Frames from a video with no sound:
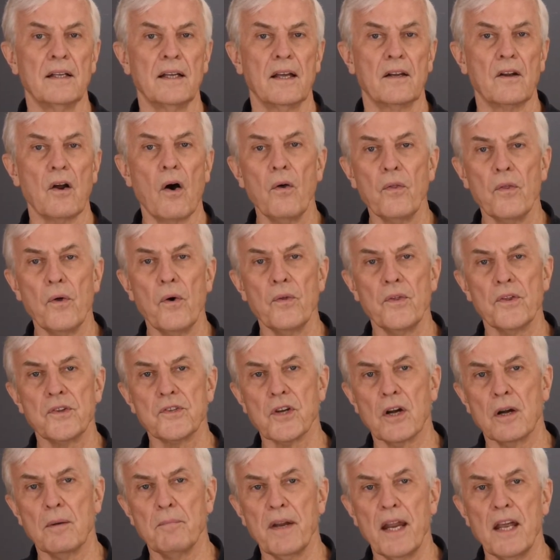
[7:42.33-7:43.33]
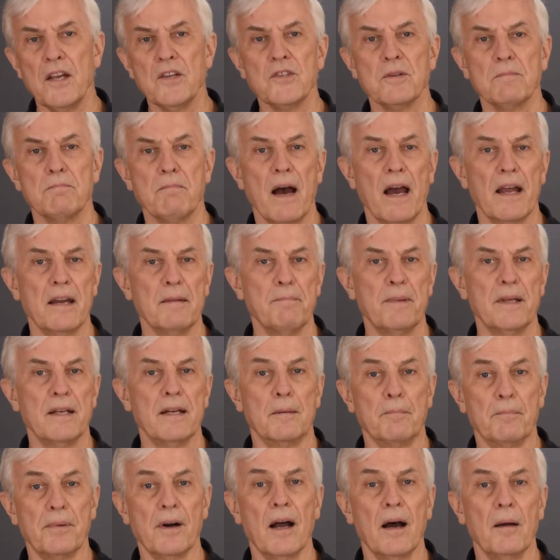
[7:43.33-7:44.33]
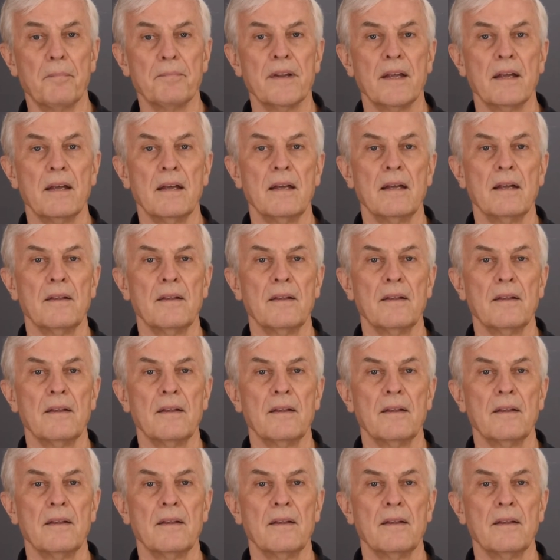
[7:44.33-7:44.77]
and although the termination might have been abrupt,